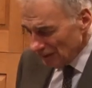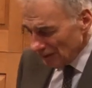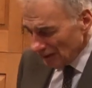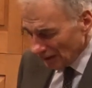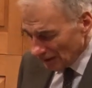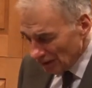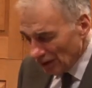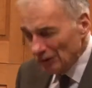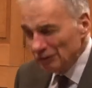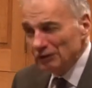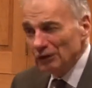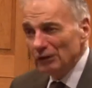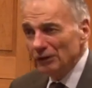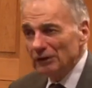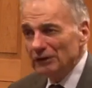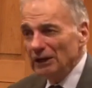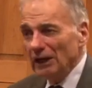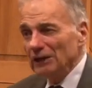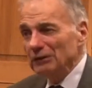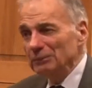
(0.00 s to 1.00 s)
and also the
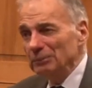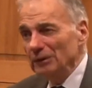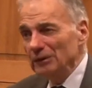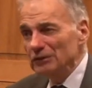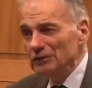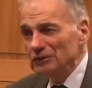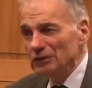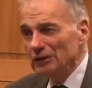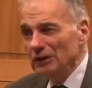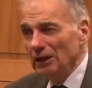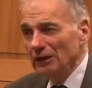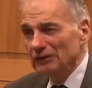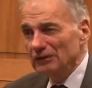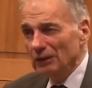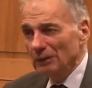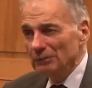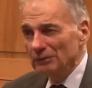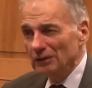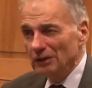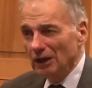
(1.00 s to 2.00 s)
taxpayer should not
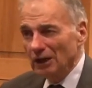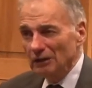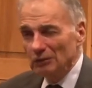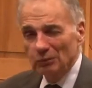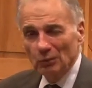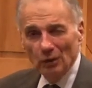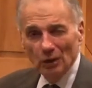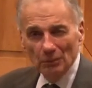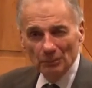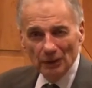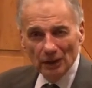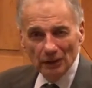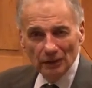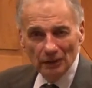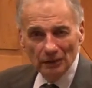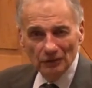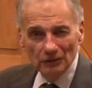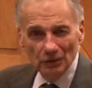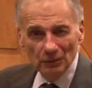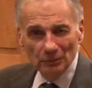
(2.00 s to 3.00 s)
subsidize Walmart
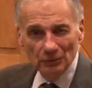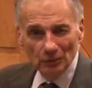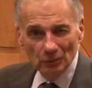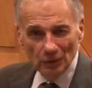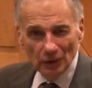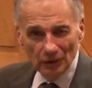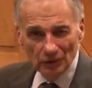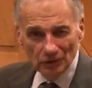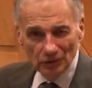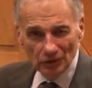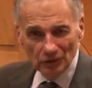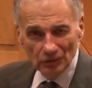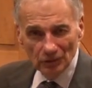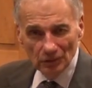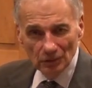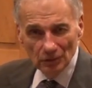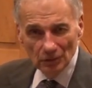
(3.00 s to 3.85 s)
in terms of wages.